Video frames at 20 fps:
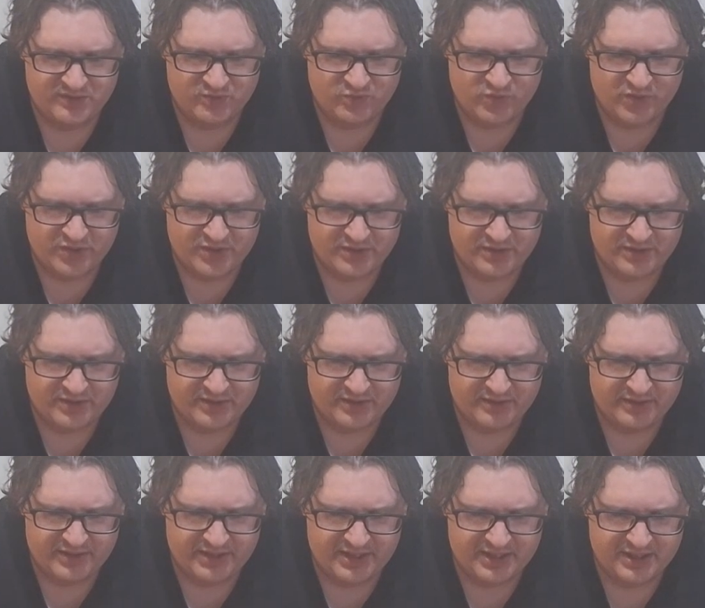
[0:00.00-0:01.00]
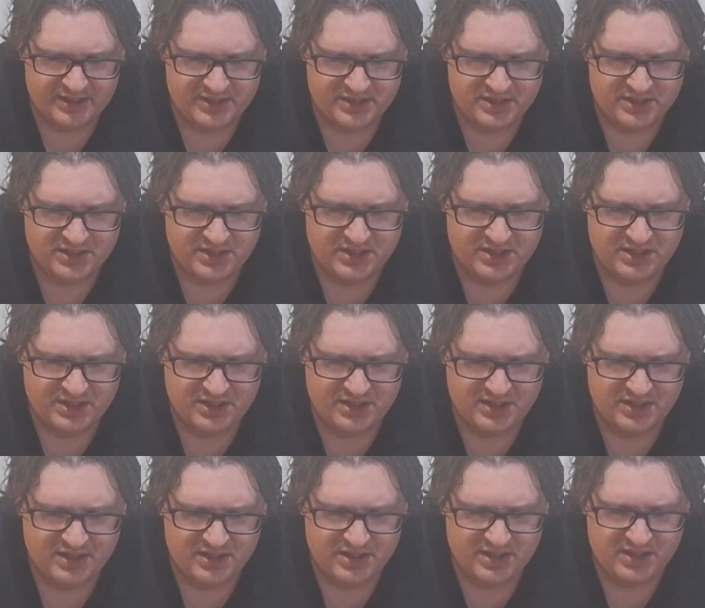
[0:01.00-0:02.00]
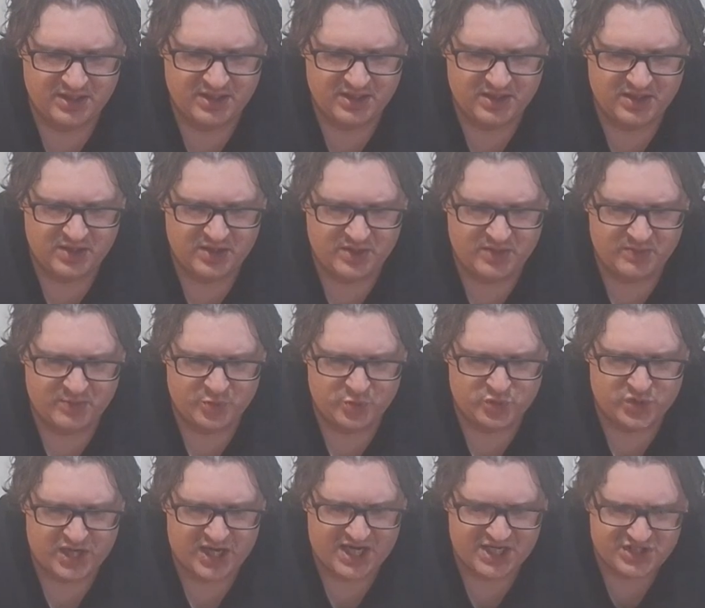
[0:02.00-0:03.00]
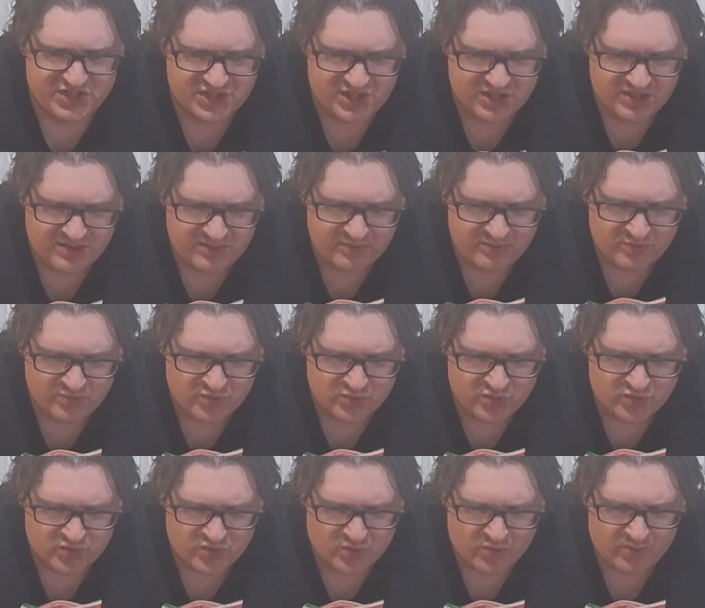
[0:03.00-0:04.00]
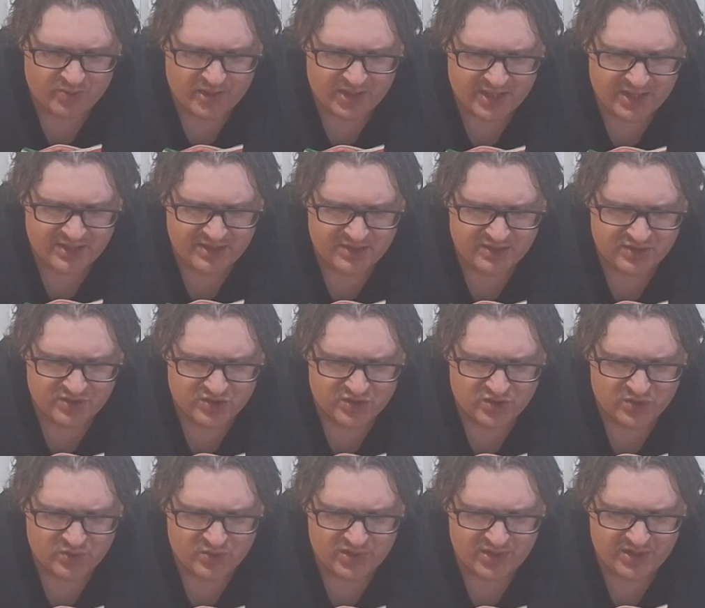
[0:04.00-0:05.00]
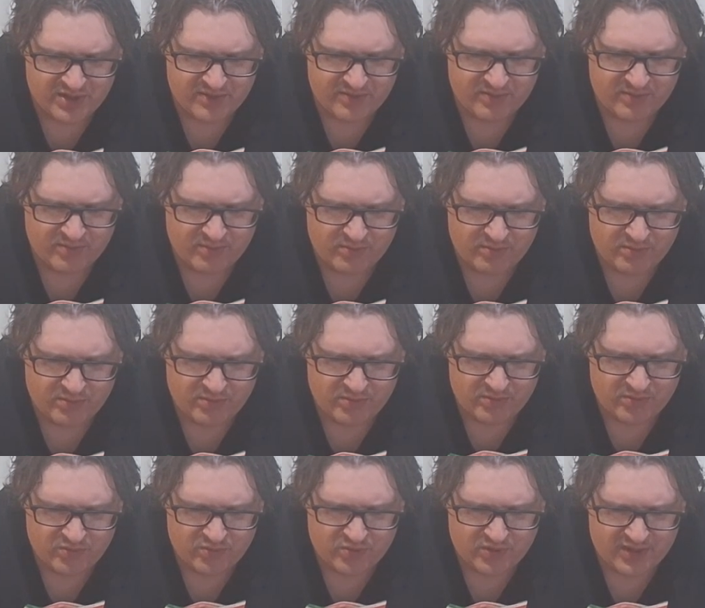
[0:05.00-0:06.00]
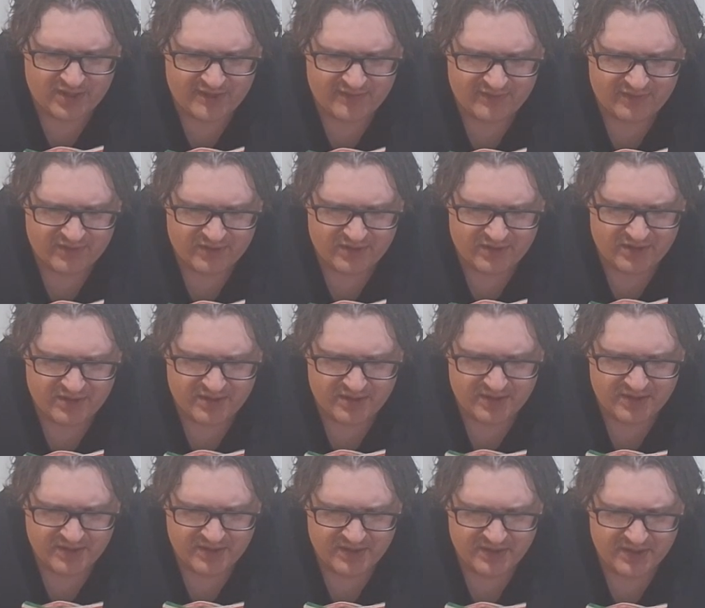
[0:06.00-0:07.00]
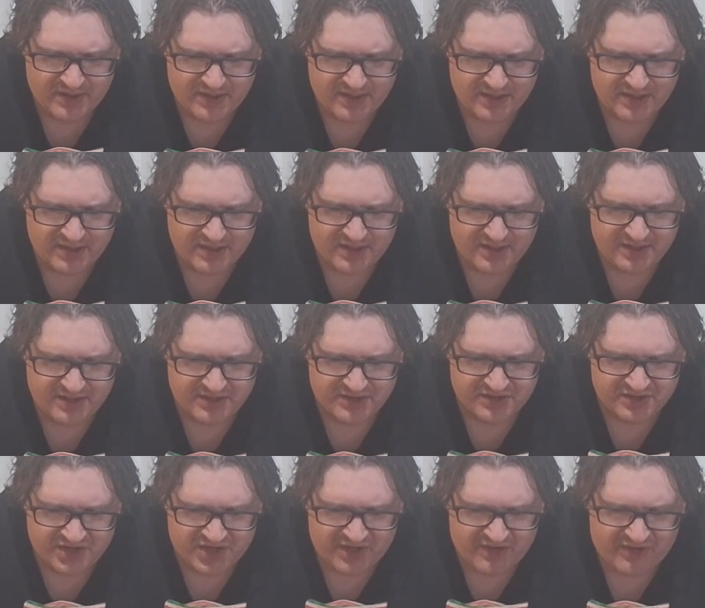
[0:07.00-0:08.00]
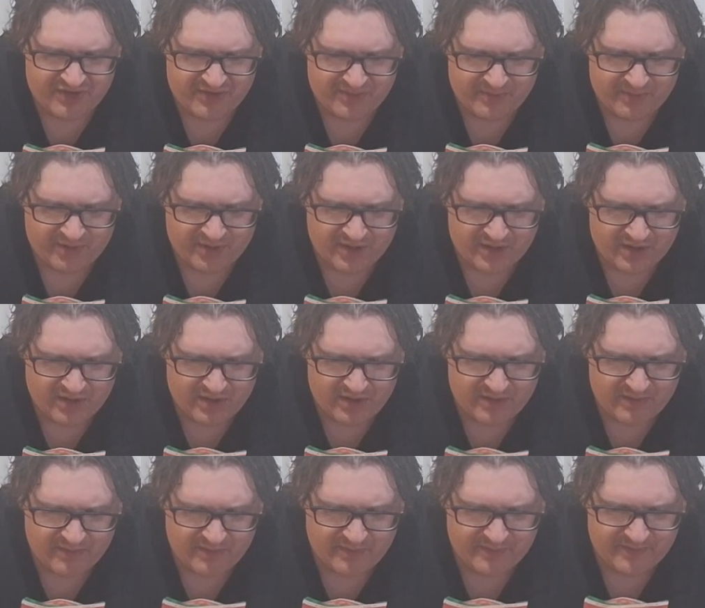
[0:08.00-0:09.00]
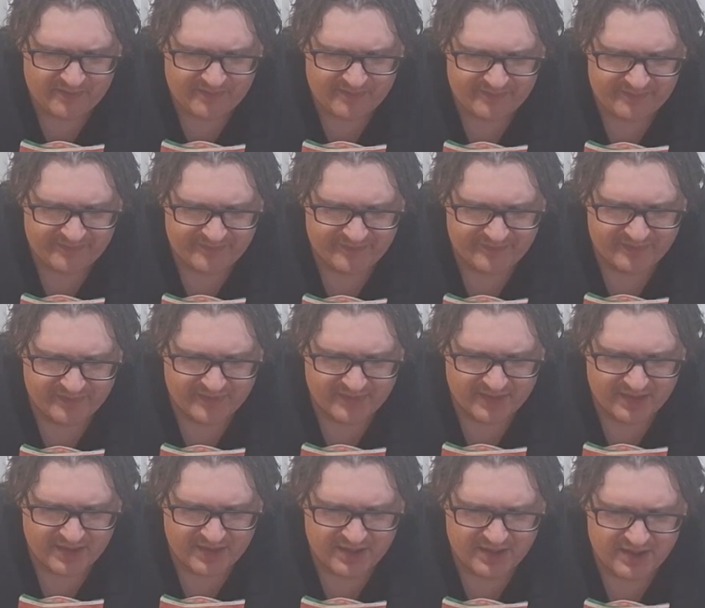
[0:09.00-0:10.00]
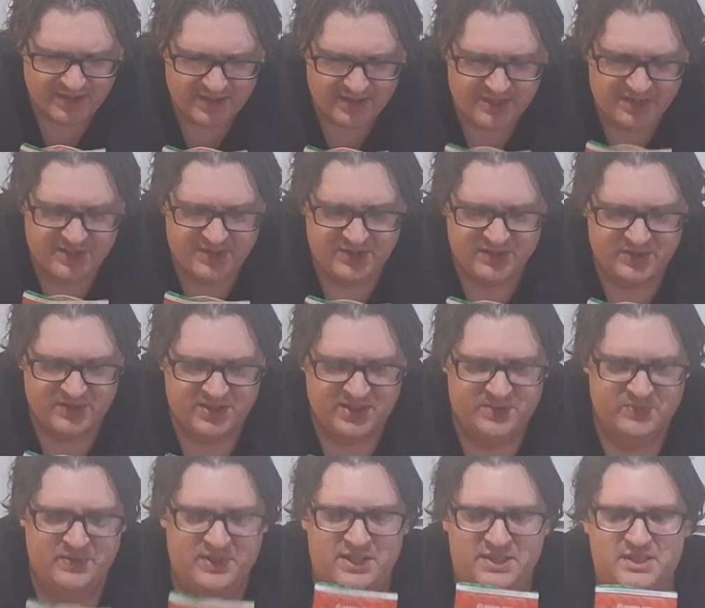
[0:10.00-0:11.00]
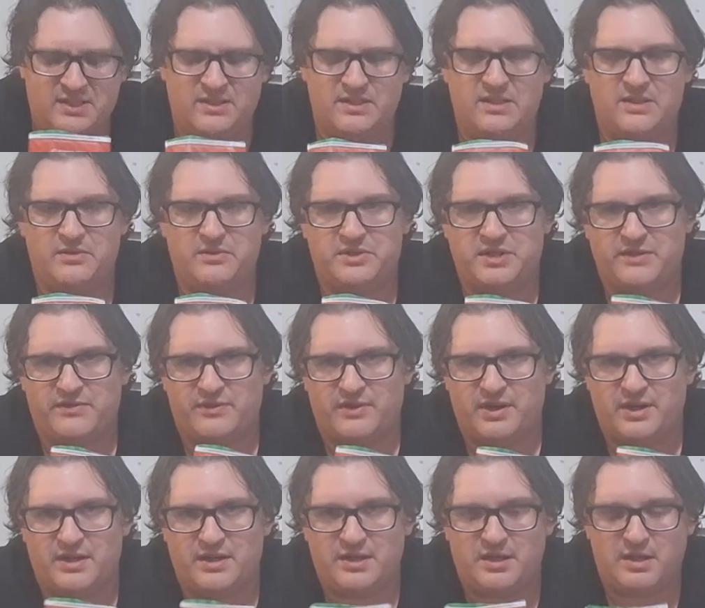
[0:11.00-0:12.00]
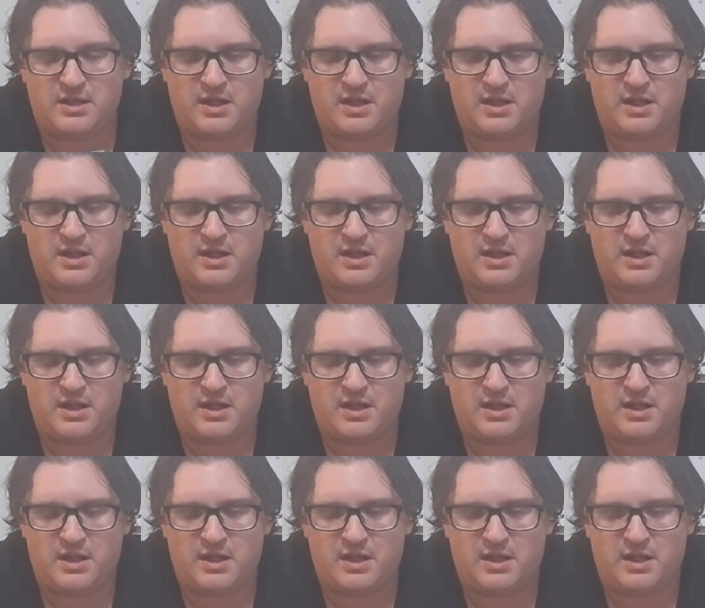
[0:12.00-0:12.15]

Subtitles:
weirder ingredients. Potassium sorbate, sodium, whatever, xanthan gum. So this one gets a little different.